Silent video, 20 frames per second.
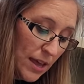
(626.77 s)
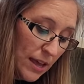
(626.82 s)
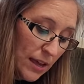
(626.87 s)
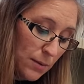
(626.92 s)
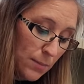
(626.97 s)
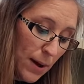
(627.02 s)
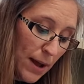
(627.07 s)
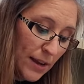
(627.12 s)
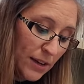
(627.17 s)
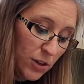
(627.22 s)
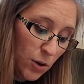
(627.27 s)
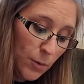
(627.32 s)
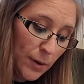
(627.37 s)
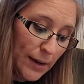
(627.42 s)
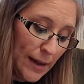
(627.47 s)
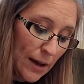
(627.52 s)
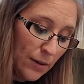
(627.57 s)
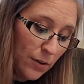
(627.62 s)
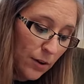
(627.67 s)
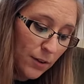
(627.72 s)
in my
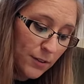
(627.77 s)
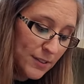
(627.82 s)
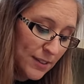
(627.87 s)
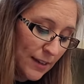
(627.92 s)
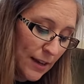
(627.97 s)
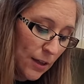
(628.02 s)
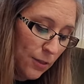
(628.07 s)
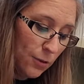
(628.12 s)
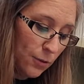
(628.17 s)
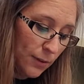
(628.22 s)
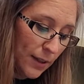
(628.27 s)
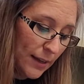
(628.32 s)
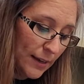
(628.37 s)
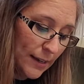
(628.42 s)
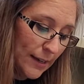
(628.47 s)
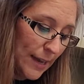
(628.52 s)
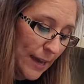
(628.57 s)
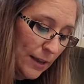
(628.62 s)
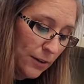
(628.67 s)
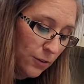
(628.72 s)
going out altogether like a
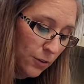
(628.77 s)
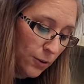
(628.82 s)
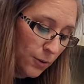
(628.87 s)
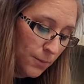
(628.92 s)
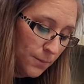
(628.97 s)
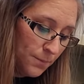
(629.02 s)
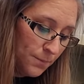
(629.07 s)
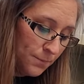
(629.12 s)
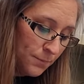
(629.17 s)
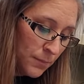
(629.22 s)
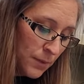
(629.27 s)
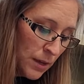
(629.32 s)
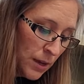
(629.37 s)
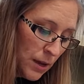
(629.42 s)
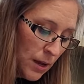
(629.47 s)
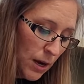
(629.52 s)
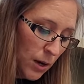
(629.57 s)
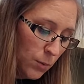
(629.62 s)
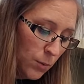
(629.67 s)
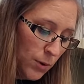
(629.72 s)
candle.
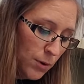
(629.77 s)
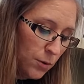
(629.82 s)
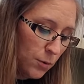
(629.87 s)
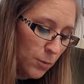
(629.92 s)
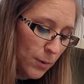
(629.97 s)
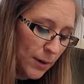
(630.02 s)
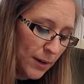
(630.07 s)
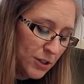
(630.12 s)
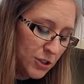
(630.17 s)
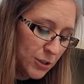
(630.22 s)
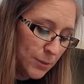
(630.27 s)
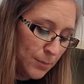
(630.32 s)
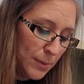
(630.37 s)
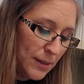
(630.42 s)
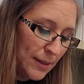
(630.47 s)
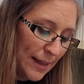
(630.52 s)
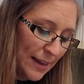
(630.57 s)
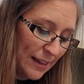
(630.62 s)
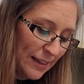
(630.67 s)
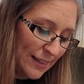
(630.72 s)
I wonder what I should be
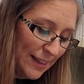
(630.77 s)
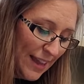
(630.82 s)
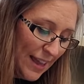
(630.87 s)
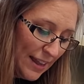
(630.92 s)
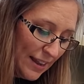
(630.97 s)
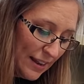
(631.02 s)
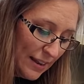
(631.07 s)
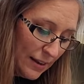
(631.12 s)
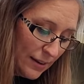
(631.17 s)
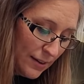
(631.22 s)
like then.